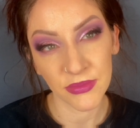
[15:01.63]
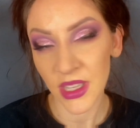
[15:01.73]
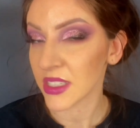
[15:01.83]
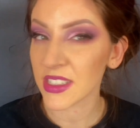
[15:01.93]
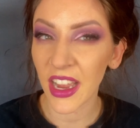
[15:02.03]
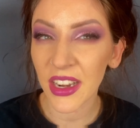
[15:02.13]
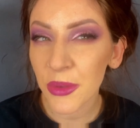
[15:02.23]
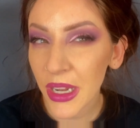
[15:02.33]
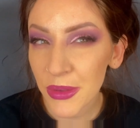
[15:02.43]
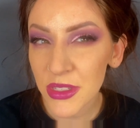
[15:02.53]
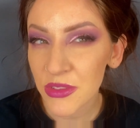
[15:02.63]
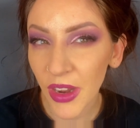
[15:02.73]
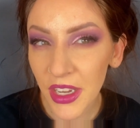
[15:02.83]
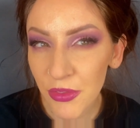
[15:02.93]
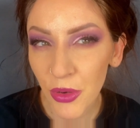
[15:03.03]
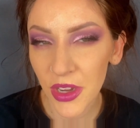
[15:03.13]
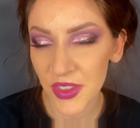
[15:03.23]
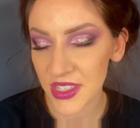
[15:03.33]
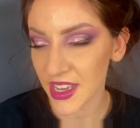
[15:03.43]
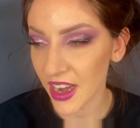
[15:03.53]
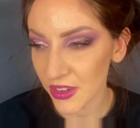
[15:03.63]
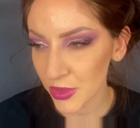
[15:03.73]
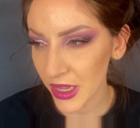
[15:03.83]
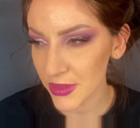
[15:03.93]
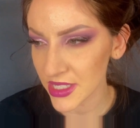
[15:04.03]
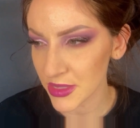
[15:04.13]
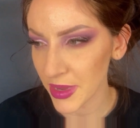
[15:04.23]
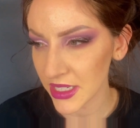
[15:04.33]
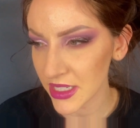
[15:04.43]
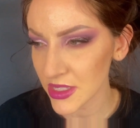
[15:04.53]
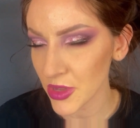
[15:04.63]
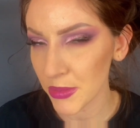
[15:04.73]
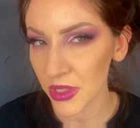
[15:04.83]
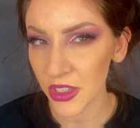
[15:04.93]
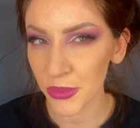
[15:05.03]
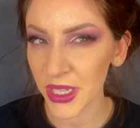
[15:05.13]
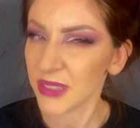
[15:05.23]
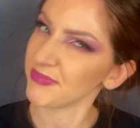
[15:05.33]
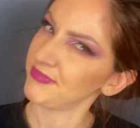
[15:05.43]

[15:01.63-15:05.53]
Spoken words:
That's kind of what I was ready for, and that's kind of what I was expecting, so I'm a little bit